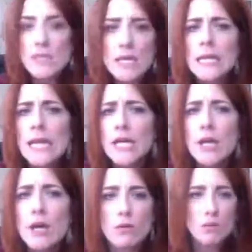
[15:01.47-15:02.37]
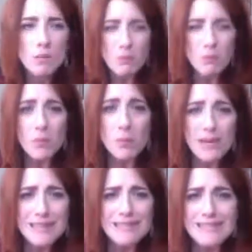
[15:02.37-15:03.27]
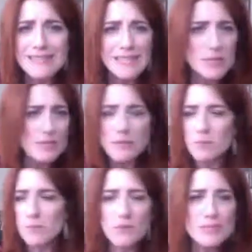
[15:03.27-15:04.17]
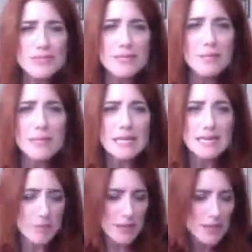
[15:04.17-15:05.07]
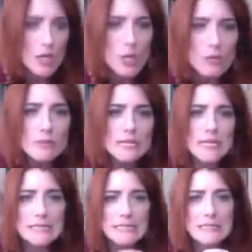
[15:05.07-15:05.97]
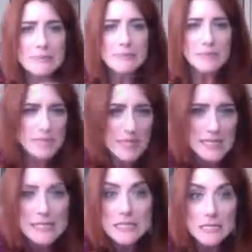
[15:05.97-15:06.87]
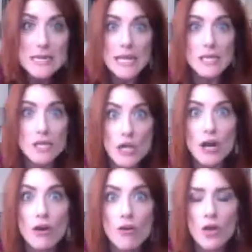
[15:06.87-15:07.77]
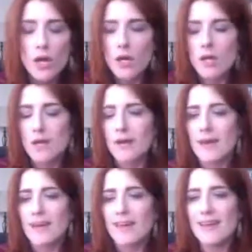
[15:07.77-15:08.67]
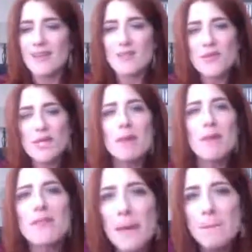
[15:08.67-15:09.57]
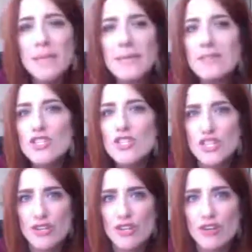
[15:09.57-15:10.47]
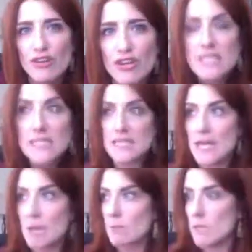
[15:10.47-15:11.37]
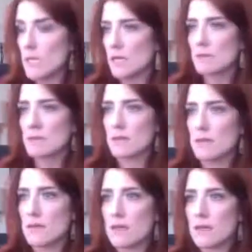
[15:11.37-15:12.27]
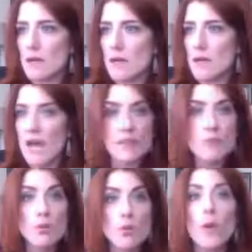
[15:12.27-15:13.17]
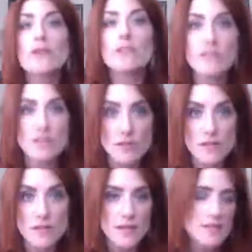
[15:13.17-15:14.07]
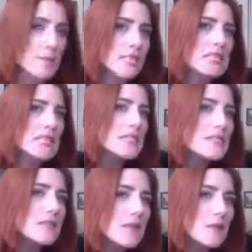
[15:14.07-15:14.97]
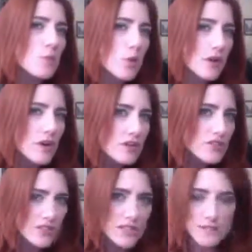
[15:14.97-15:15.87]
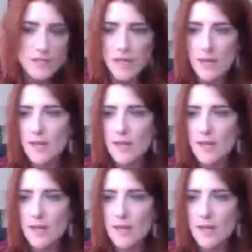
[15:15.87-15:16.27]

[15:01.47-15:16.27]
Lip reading: and let go. What? What does that mean? I'm not like holding on to something that I can let go. So think about what that means to you. Does that mean having more awareness during the day? Does that mean listening more during the day?